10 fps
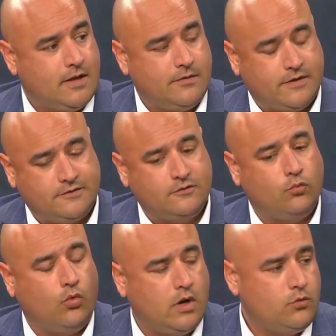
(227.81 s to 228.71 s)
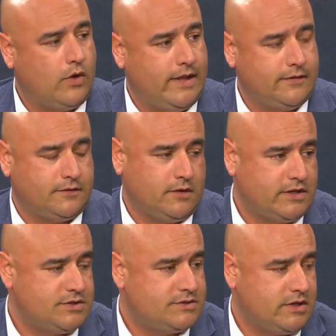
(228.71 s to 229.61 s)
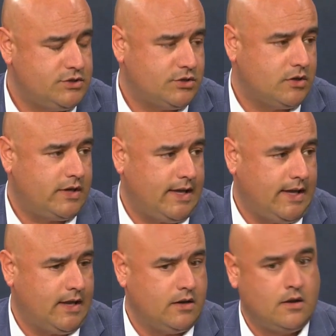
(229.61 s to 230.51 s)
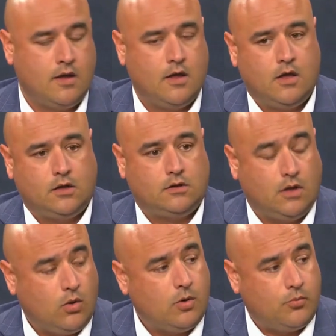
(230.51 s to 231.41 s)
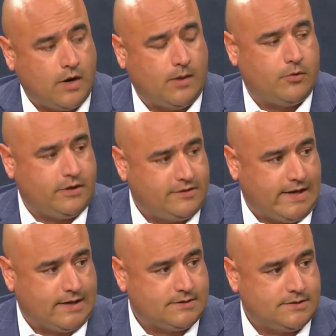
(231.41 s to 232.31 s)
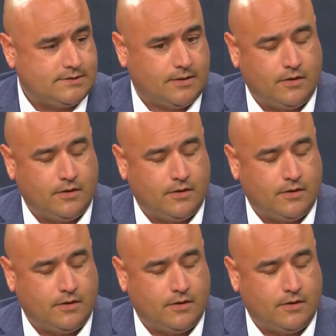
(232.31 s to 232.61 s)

This is one way that the legislature can lower property taxes.